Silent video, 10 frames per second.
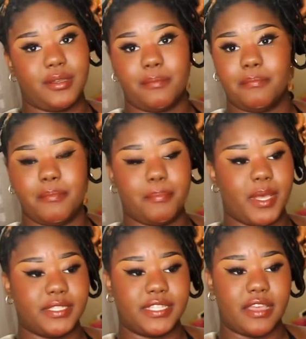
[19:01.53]
you to
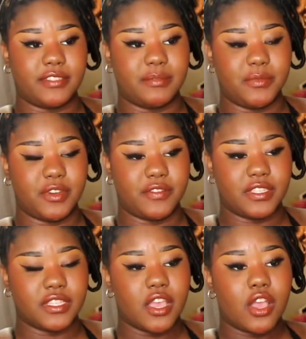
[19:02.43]
bust out some more of
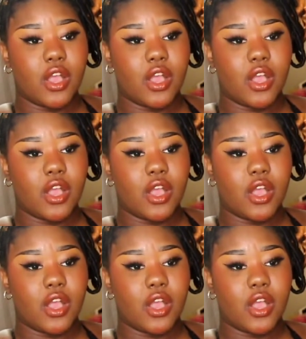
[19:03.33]
these.